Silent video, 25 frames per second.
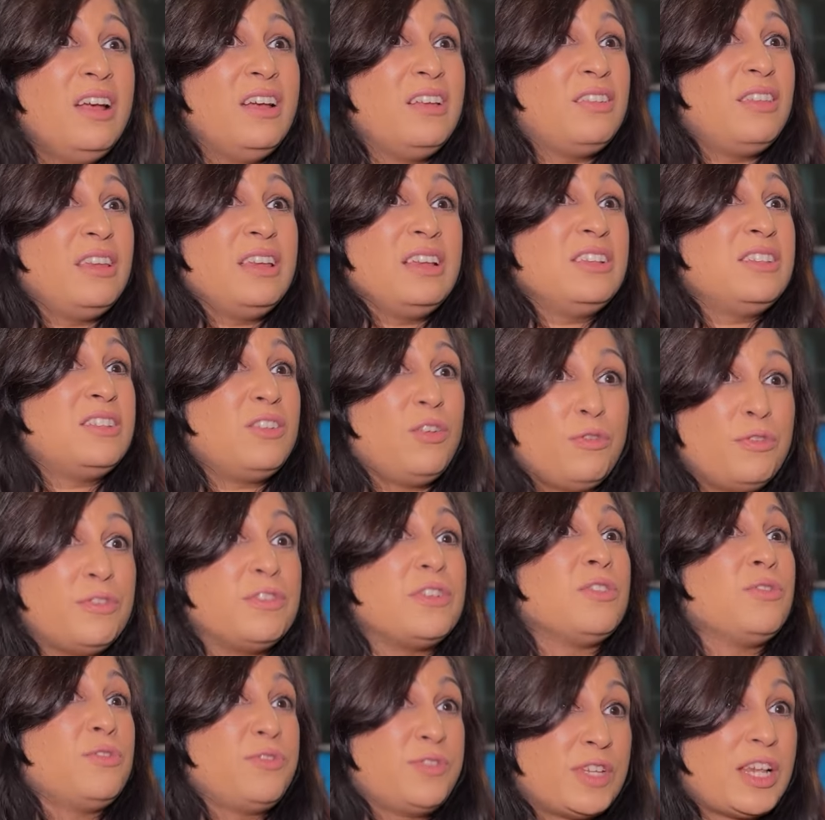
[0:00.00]
things of
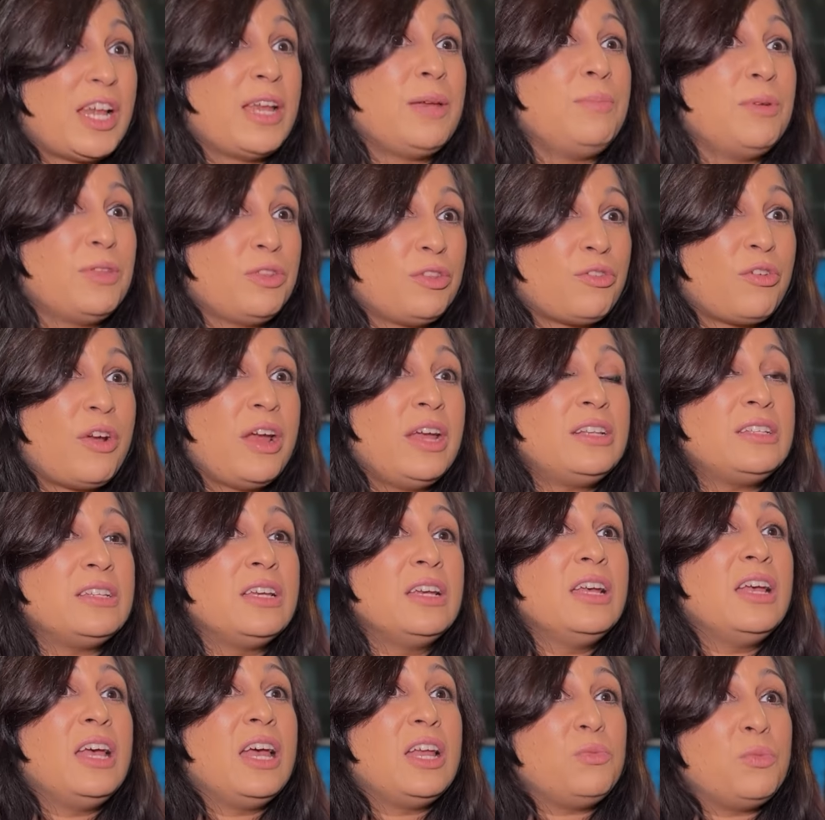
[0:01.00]
cyber threat,
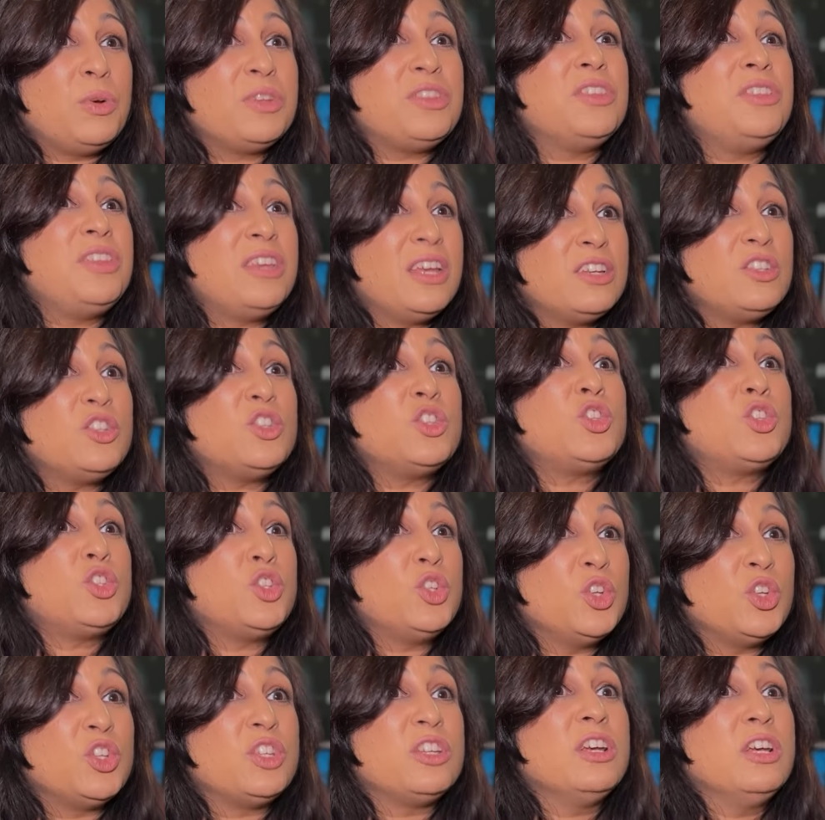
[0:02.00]
and whether they
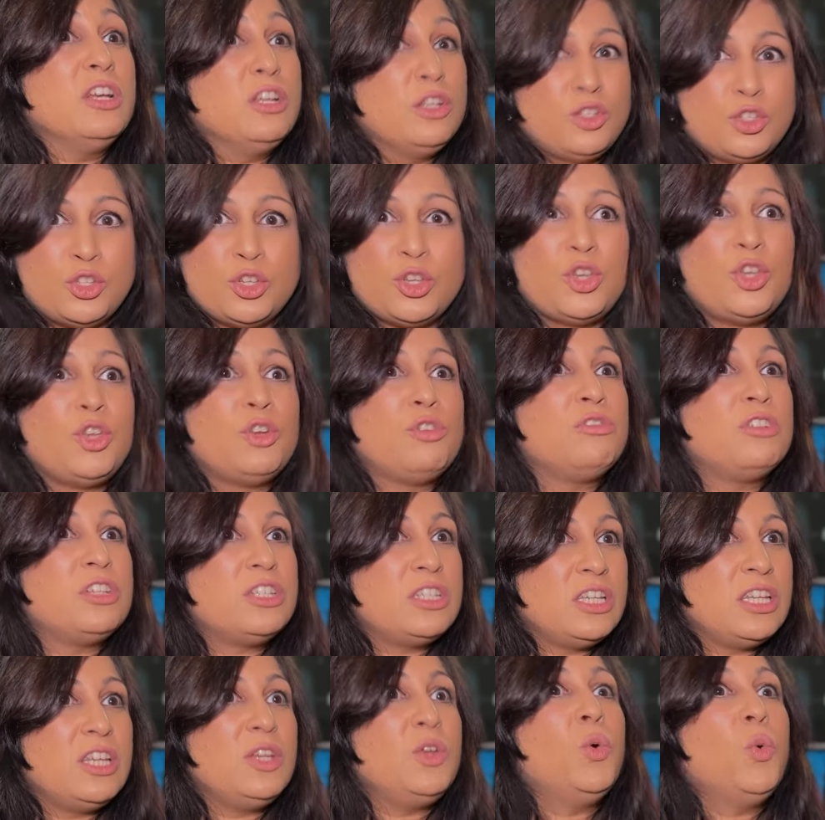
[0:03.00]
understood
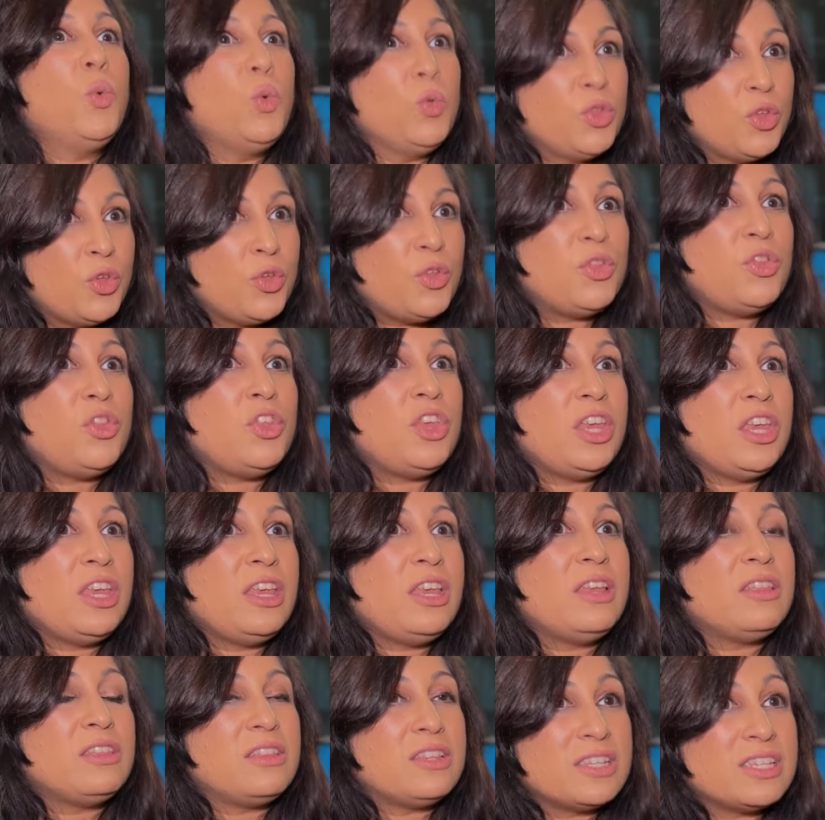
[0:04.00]
security,
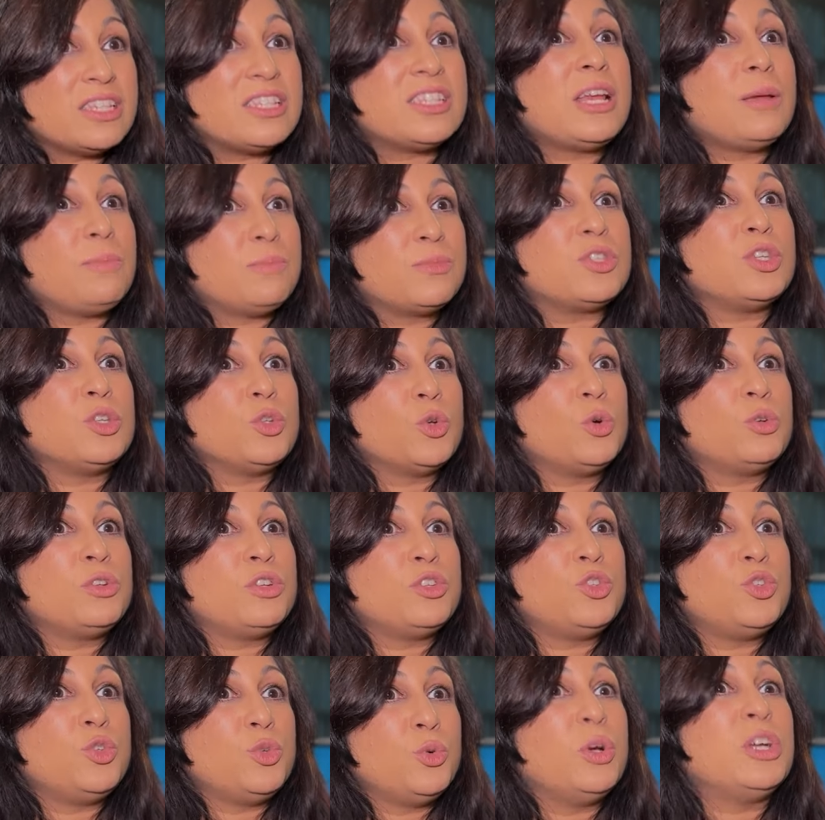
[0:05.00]
the steps in order
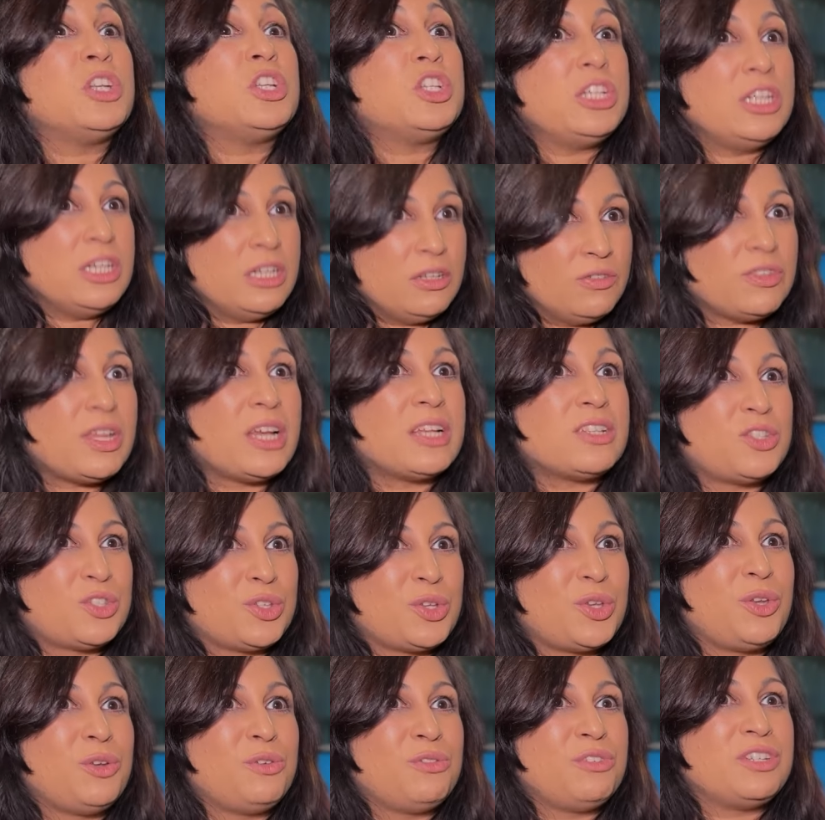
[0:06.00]
to achieve that
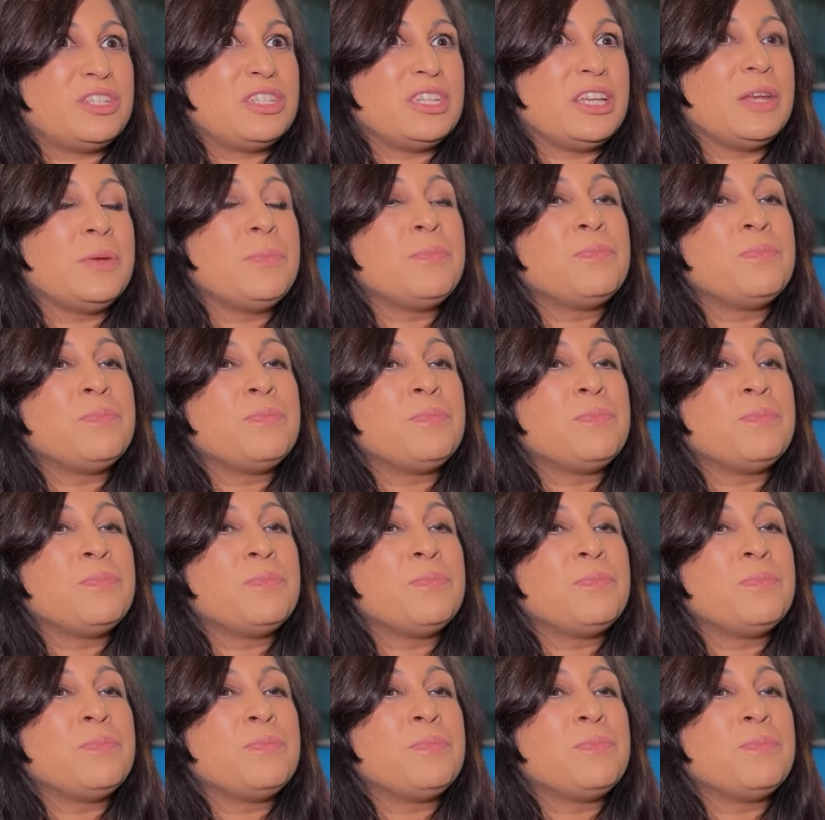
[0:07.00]
security.